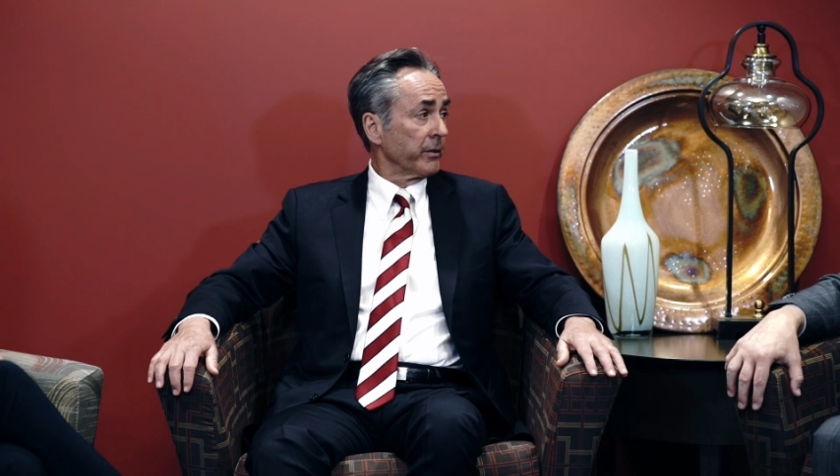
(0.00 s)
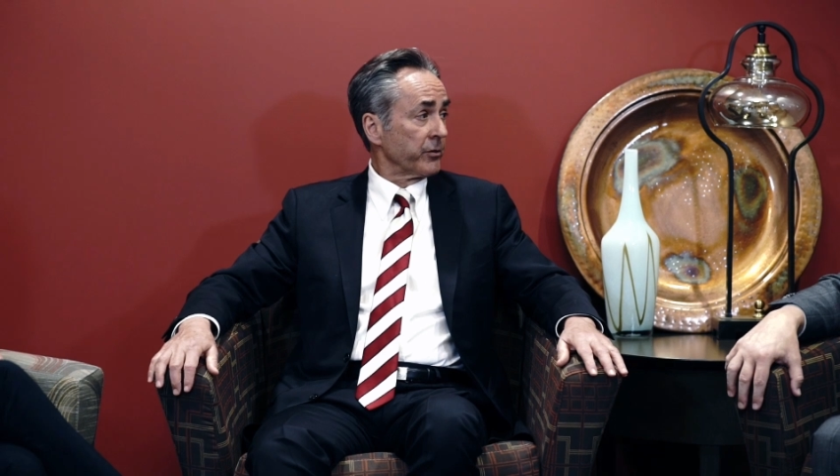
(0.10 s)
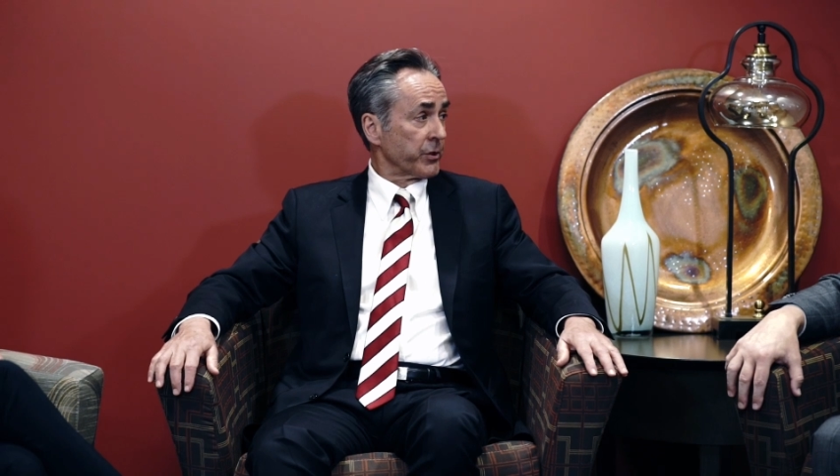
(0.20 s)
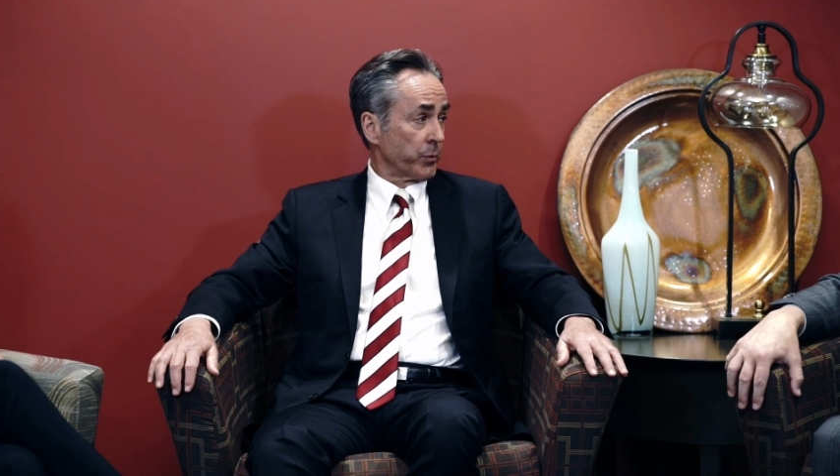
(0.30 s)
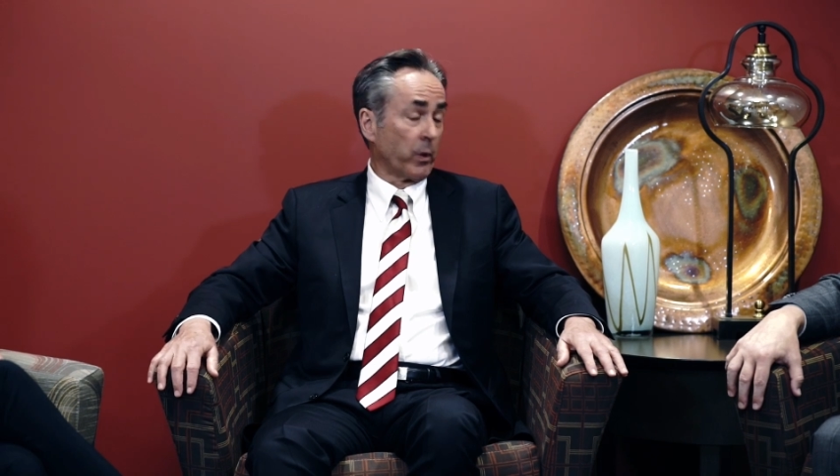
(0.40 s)

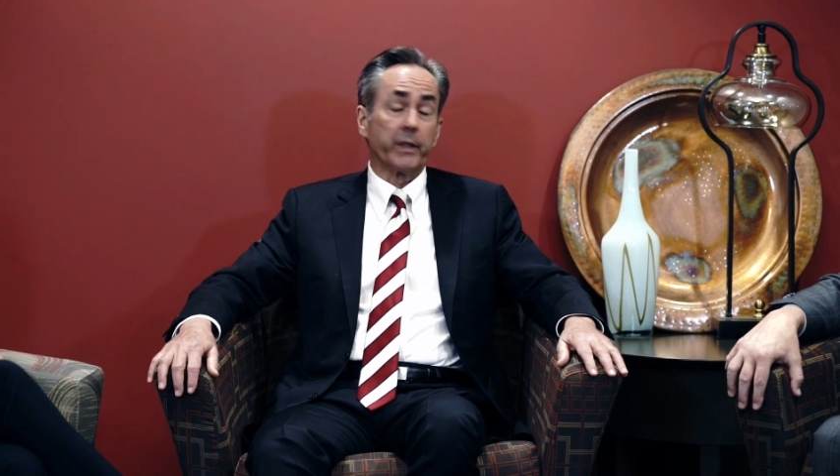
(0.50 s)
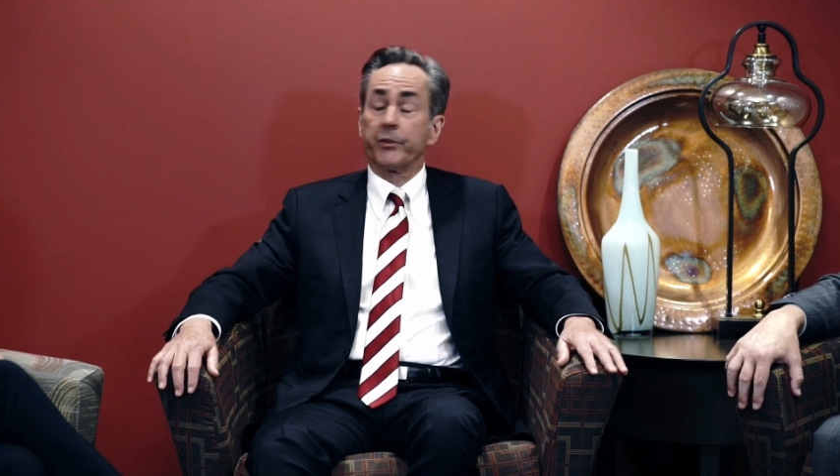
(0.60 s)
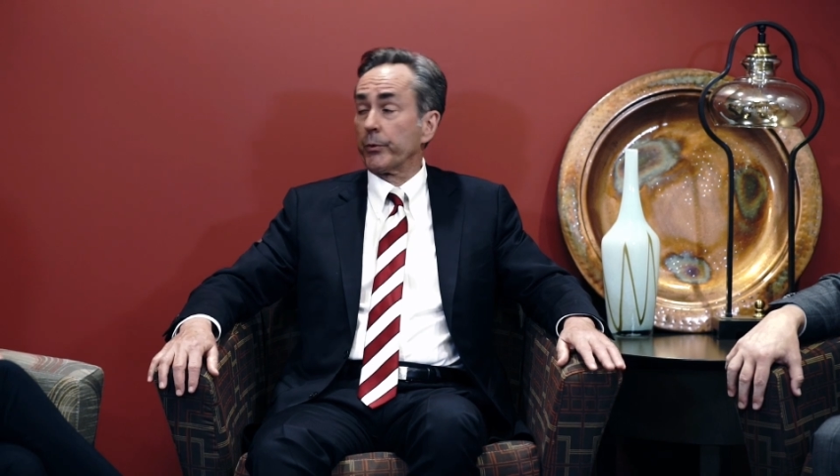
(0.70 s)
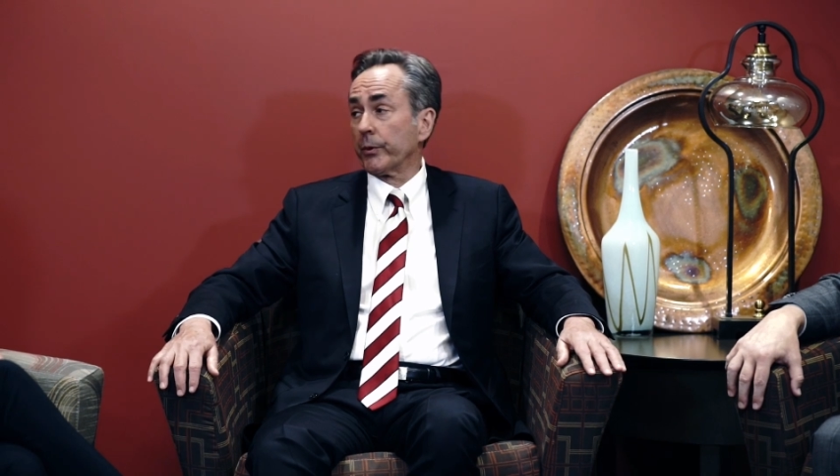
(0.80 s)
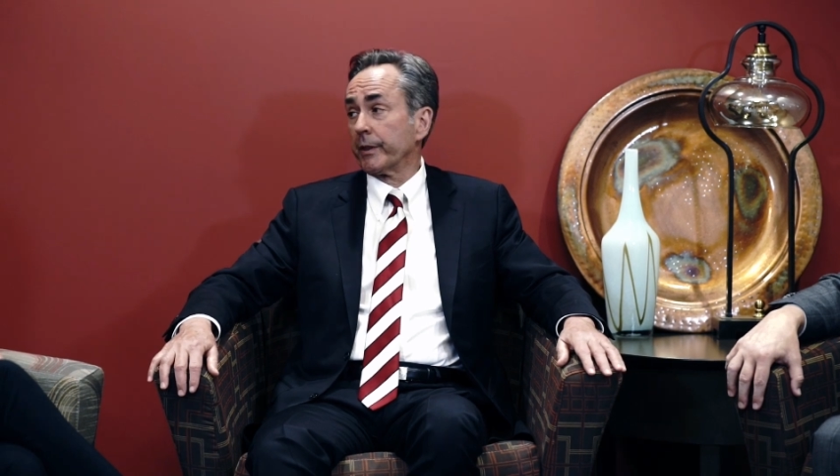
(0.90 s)
just what
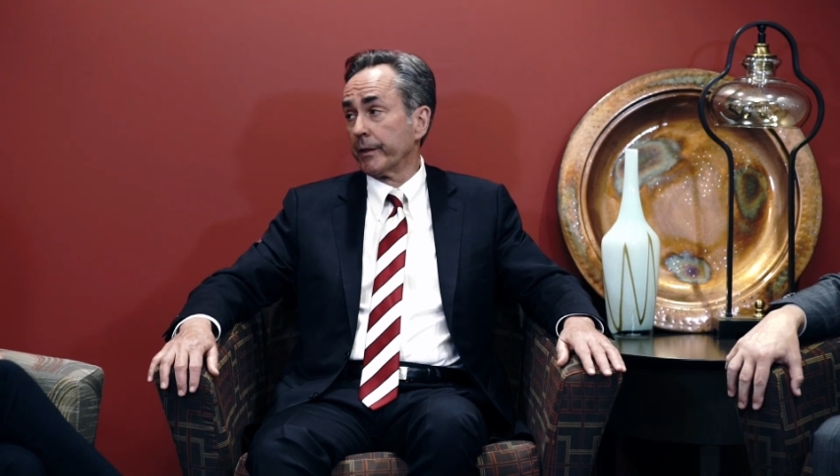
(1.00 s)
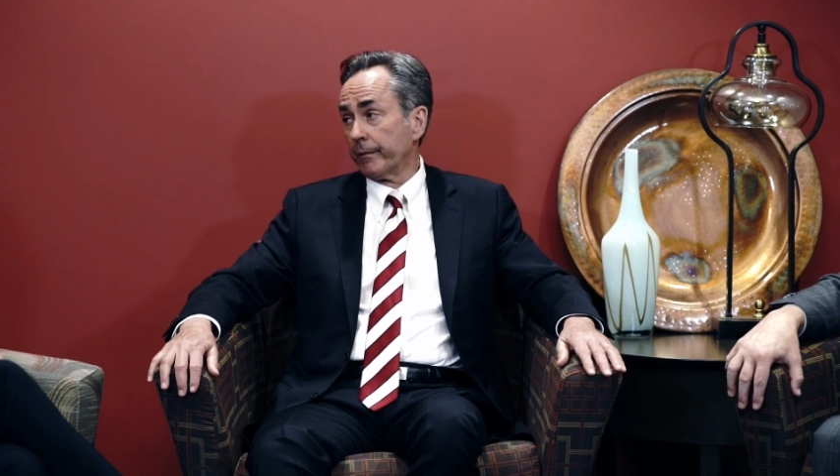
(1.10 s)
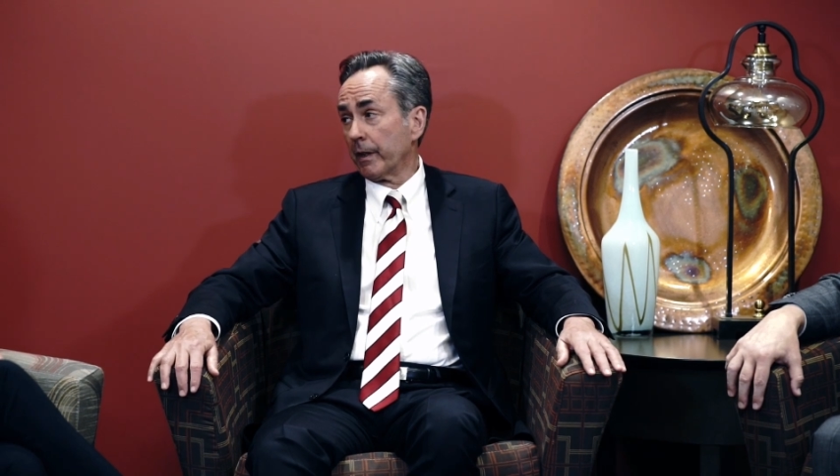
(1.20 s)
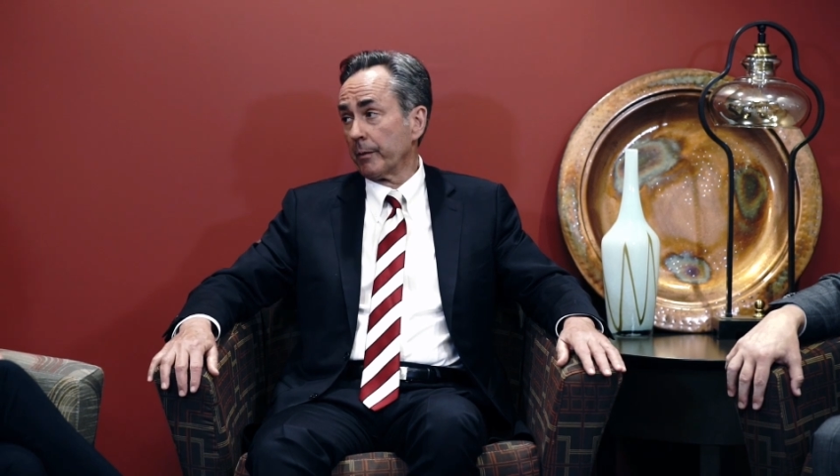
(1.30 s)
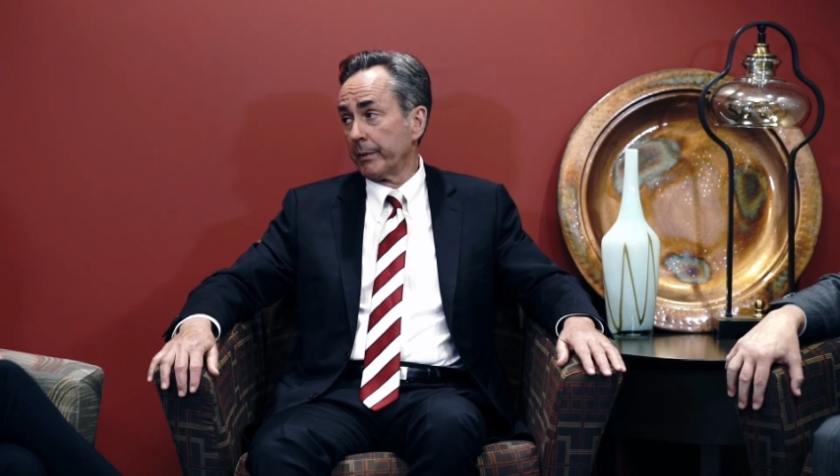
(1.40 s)
it's going to
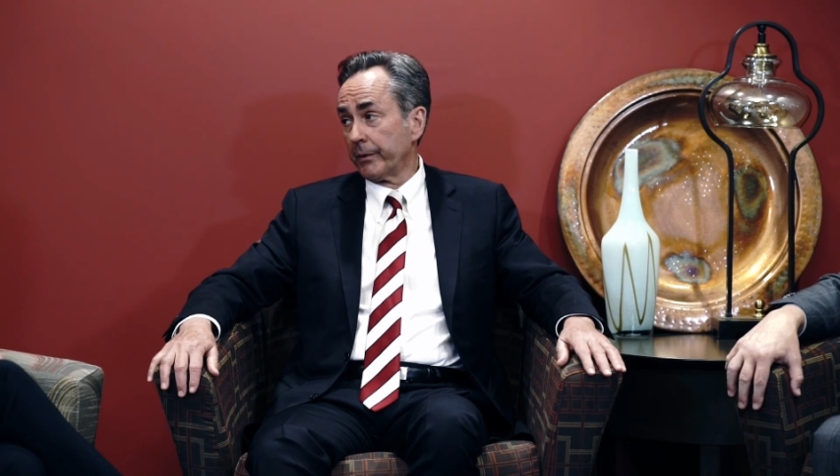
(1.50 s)
develop